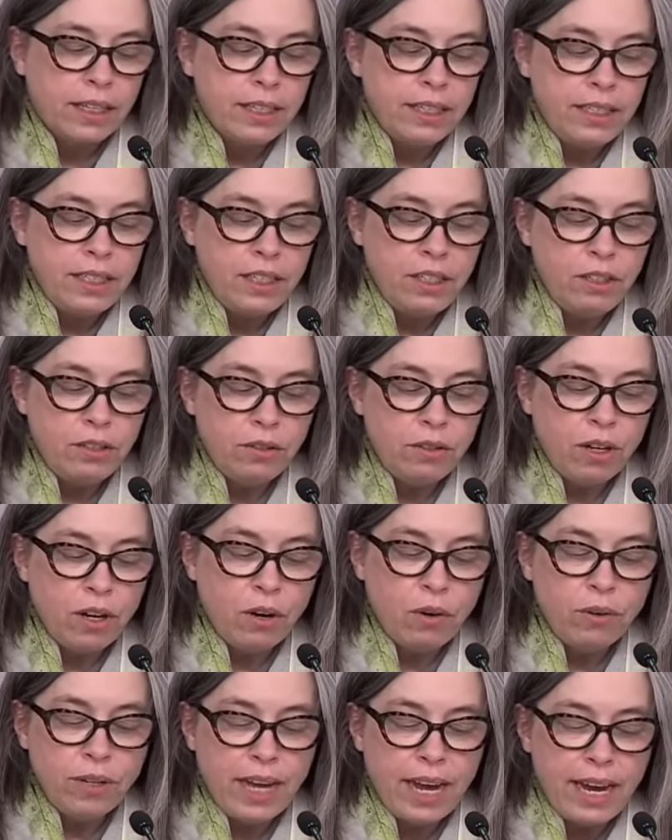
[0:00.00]
The continued
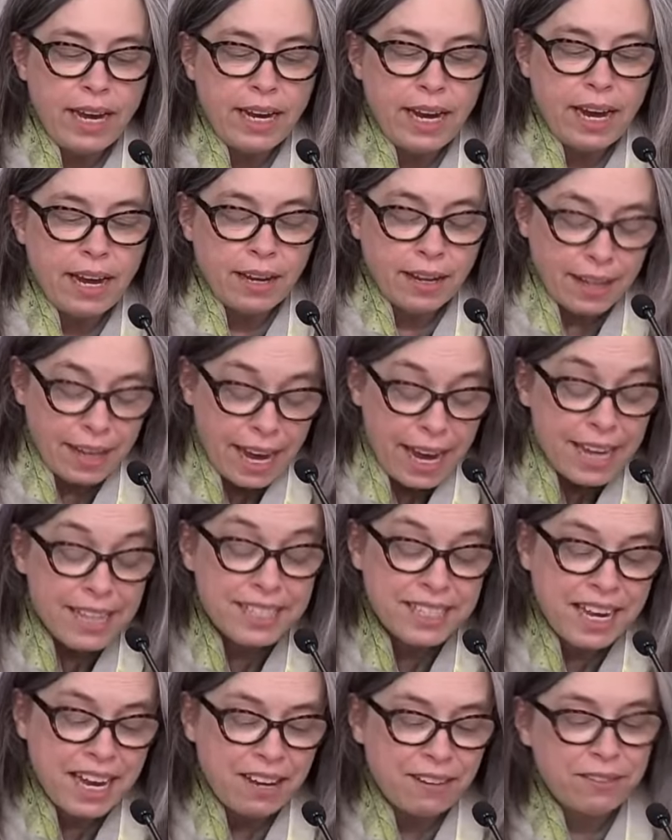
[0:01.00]
low
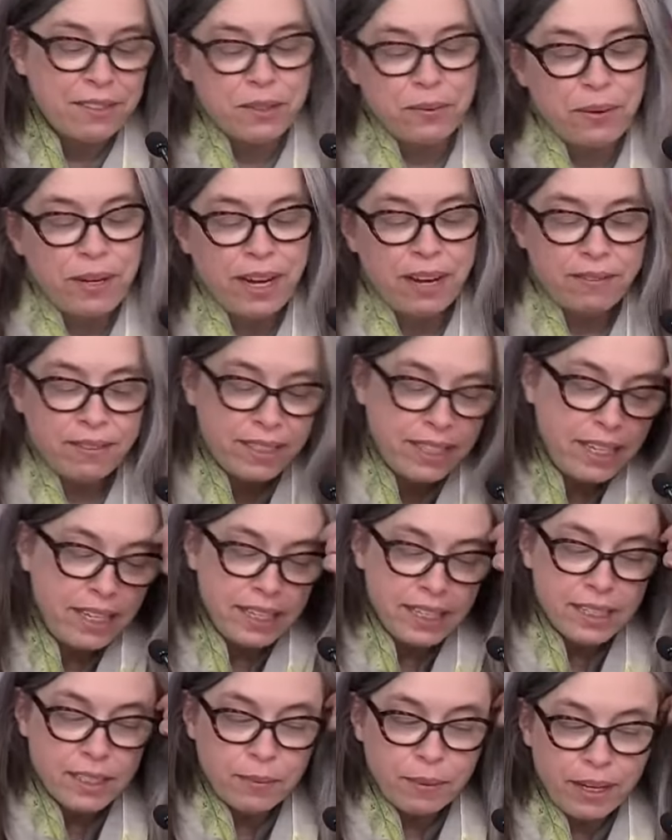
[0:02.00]
case counts we have
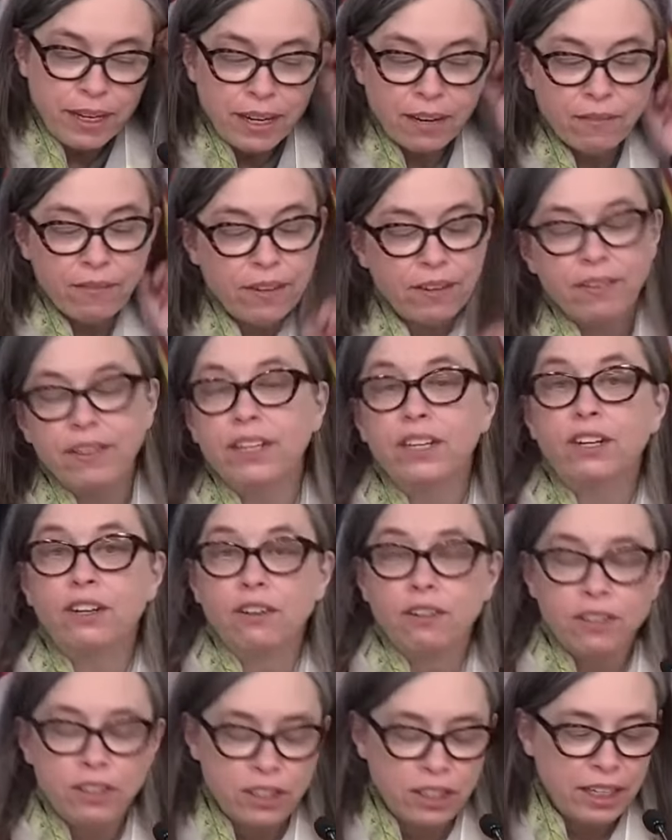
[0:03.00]
seen this week are very
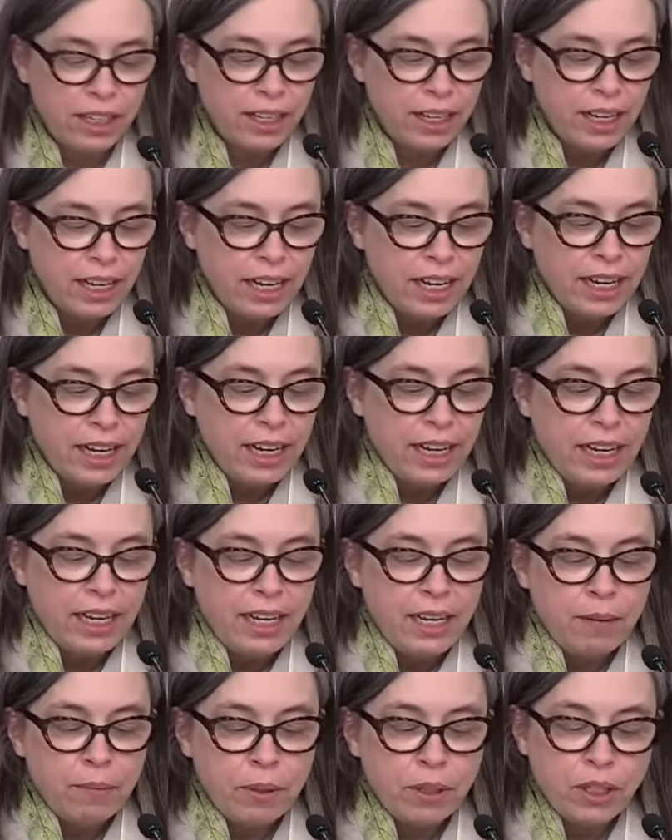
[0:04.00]
encouraging,
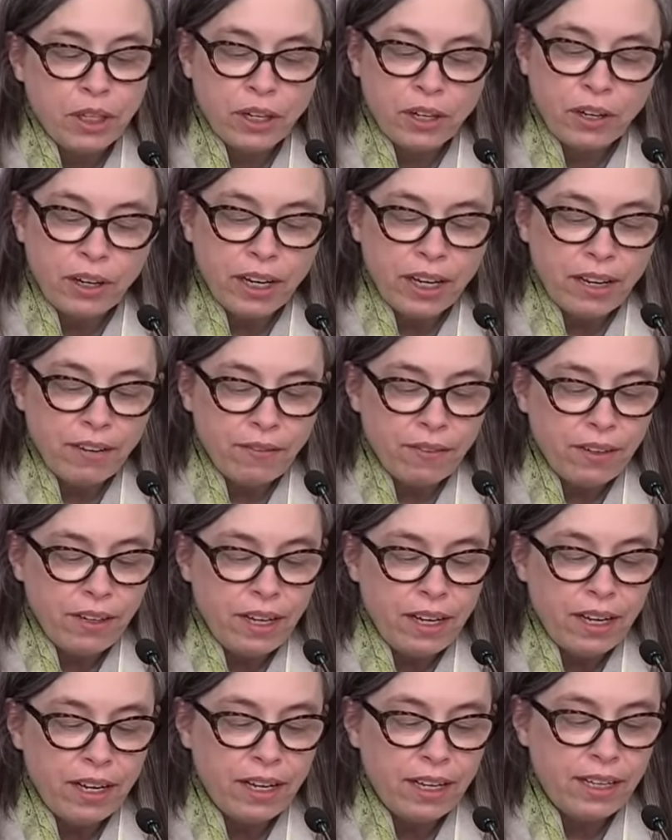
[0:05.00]
particularly
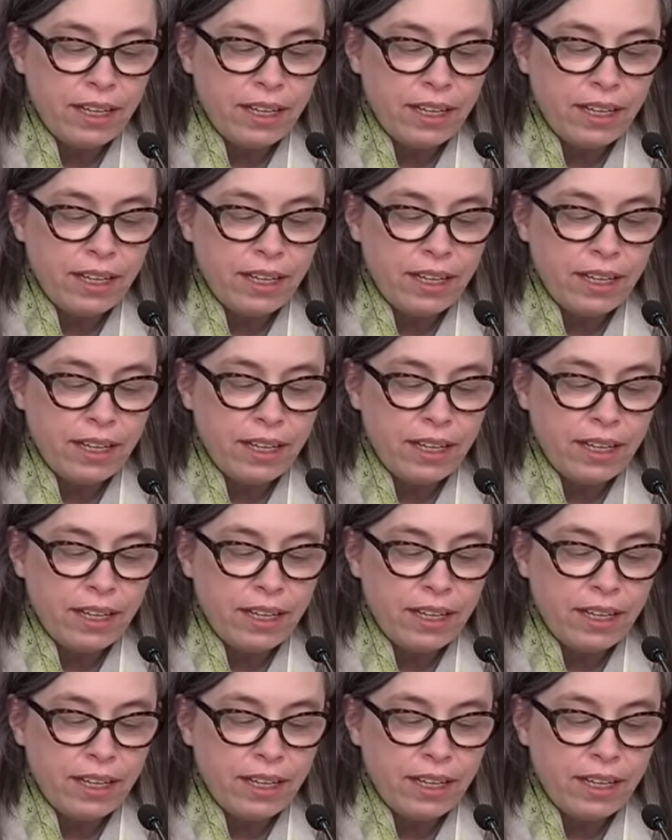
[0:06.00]
given